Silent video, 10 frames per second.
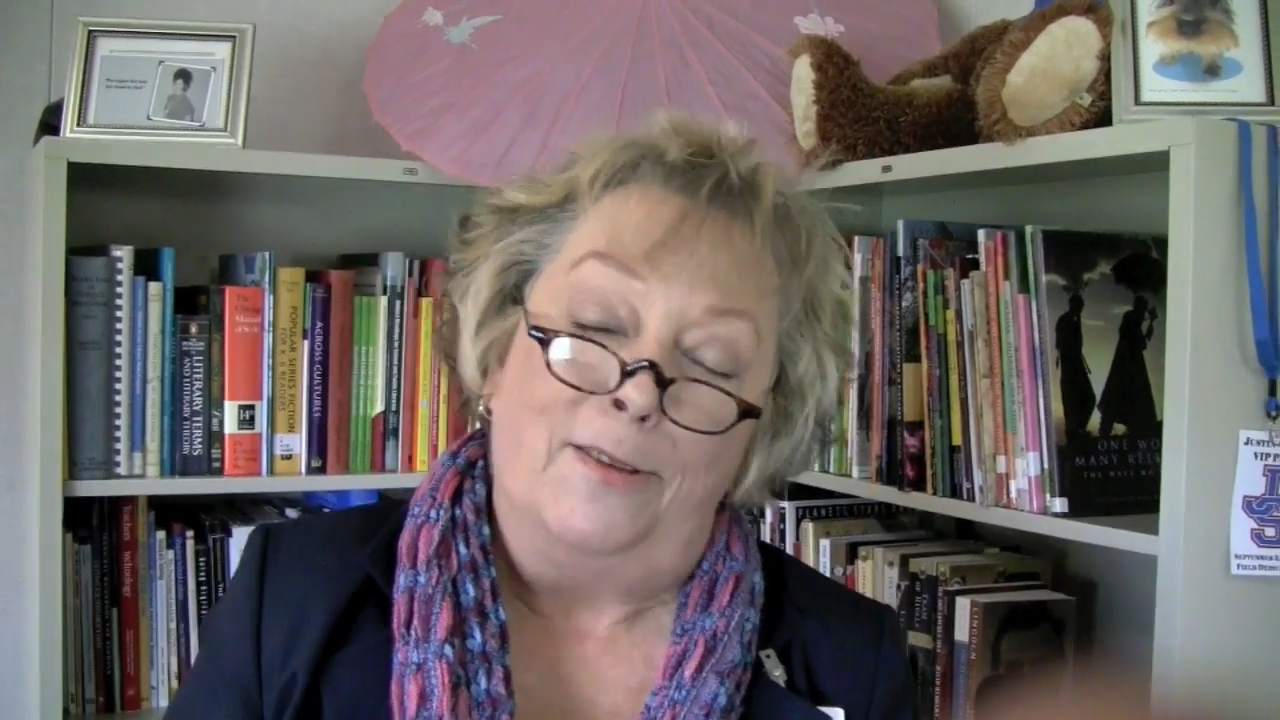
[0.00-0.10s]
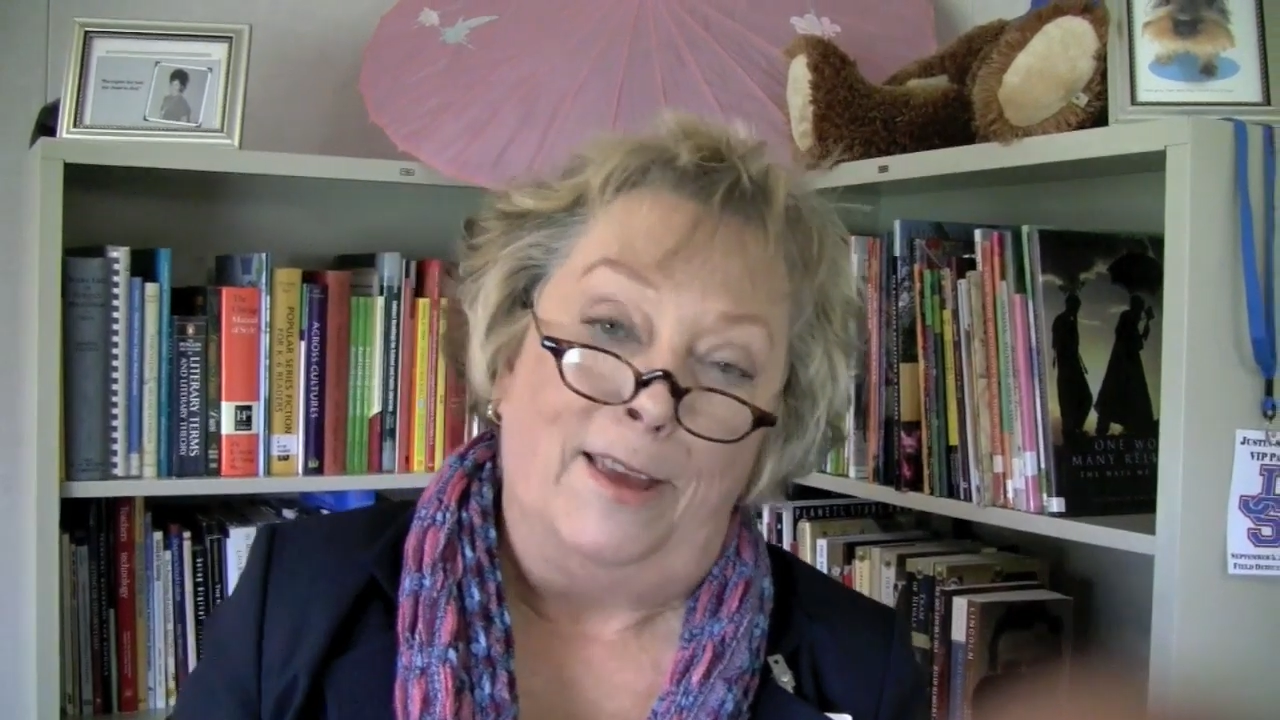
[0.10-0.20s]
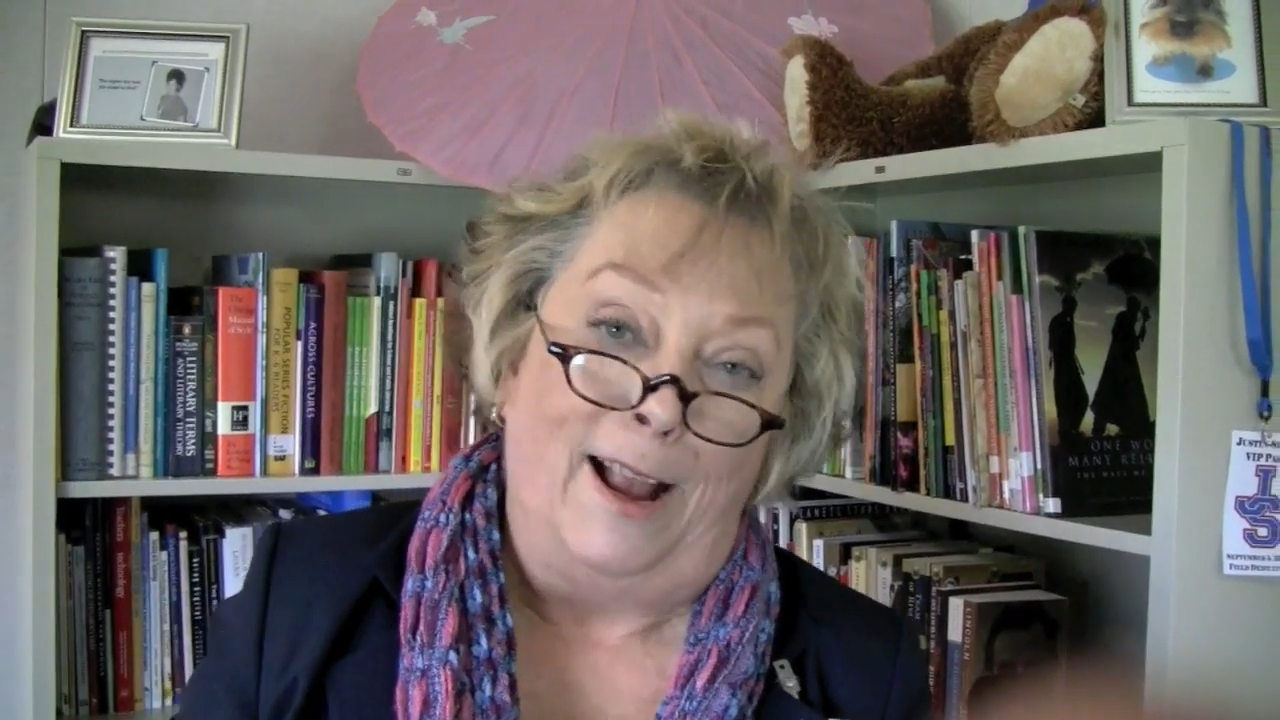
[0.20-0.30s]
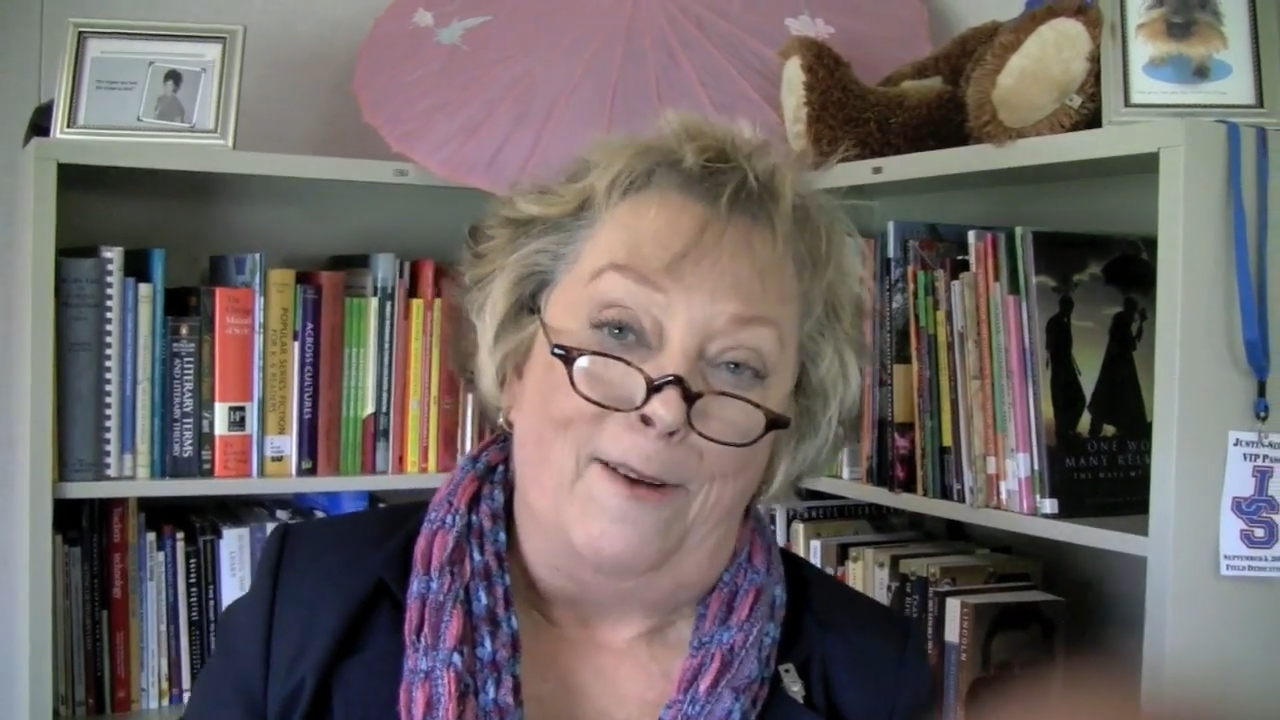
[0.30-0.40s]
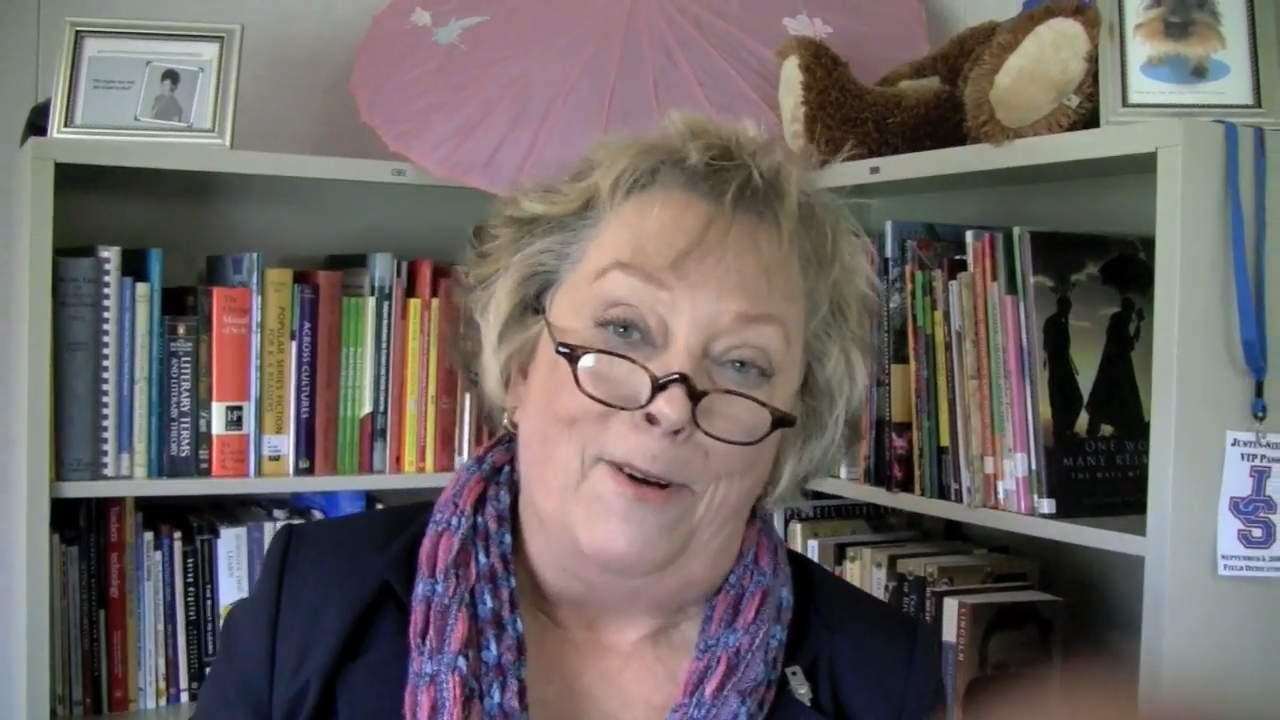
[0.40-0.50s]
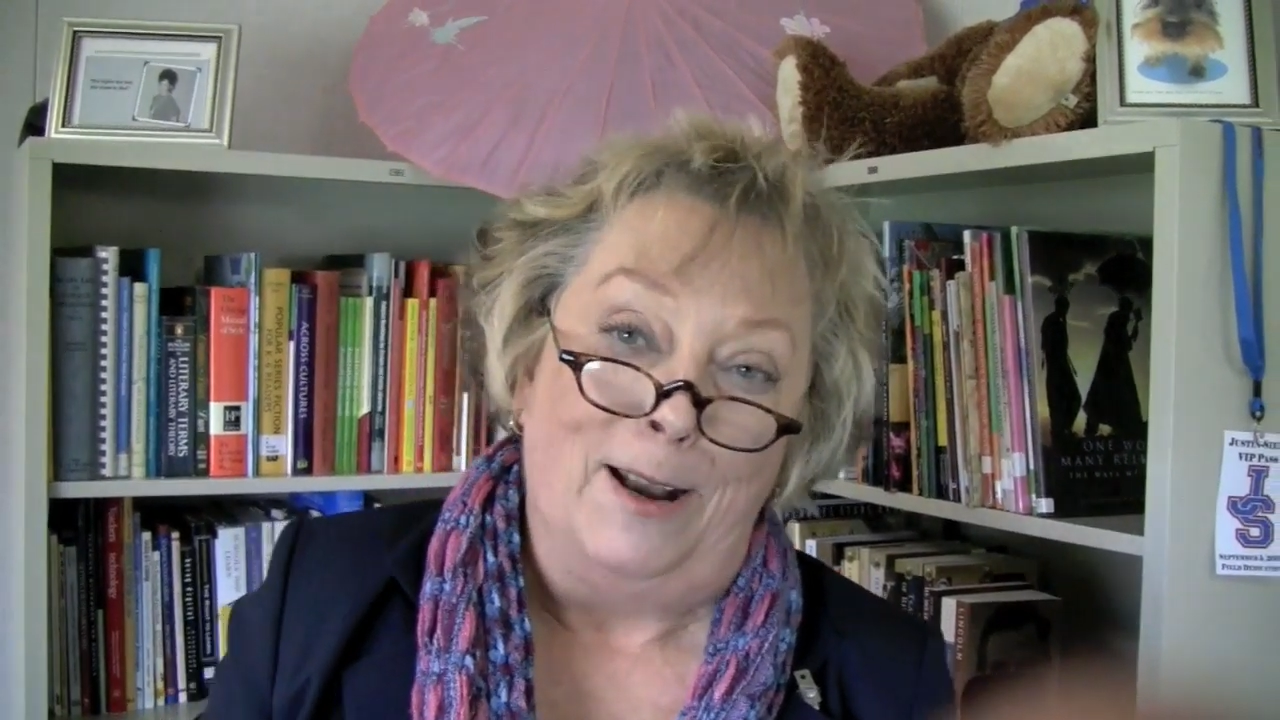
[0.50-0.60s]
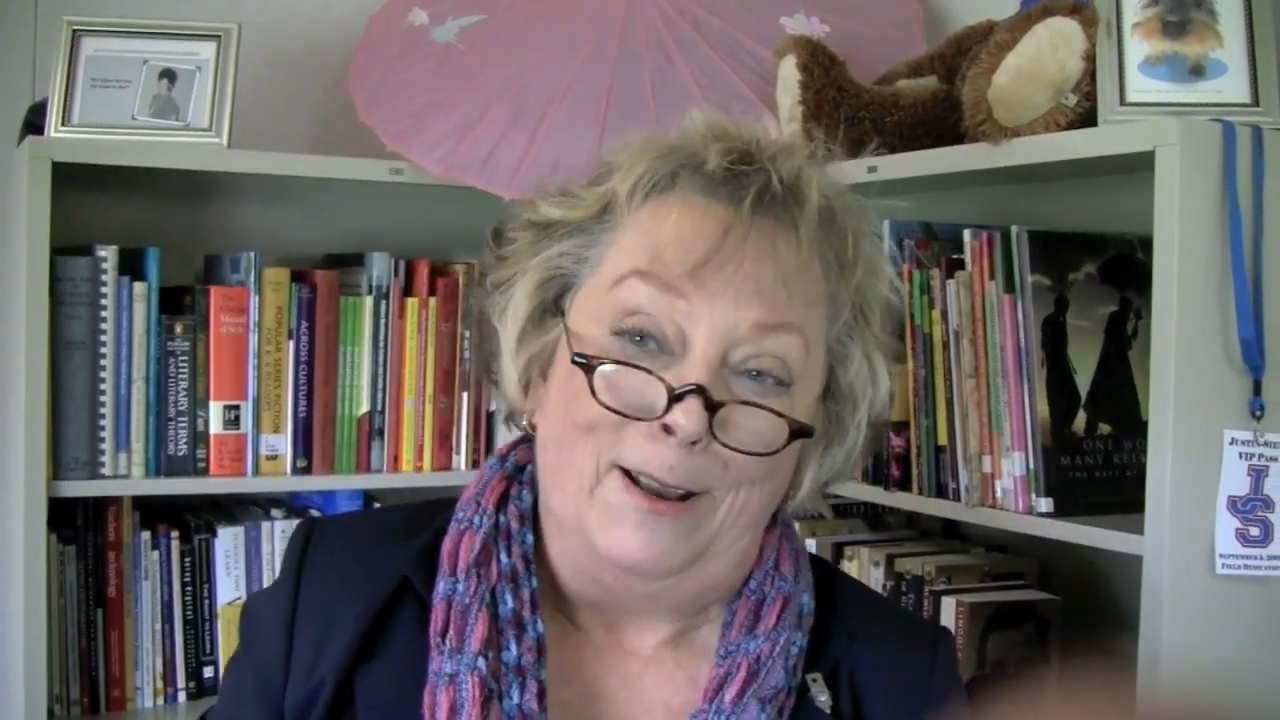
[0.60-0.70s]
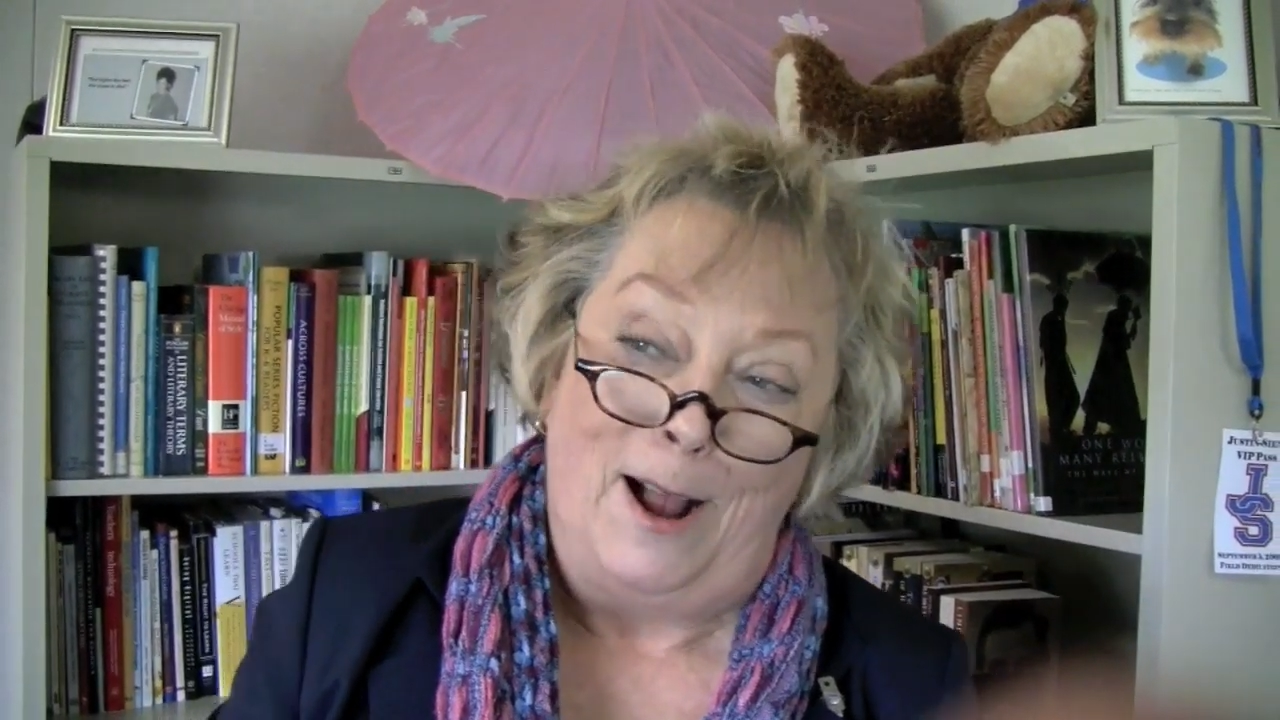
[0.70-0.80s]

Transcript: thing I want